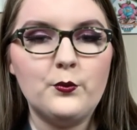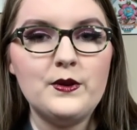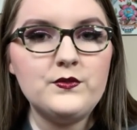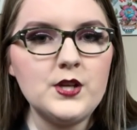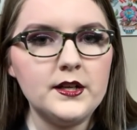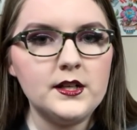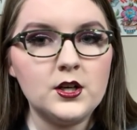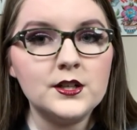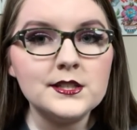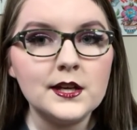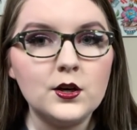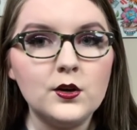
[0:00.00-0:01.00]
We've done it
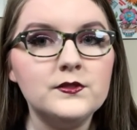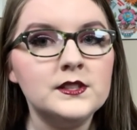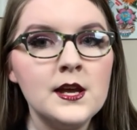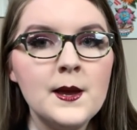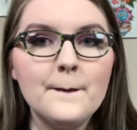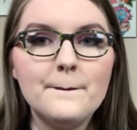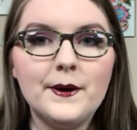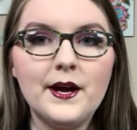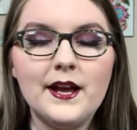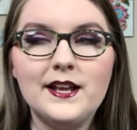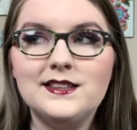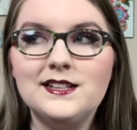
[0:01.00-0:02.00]
ourselves, but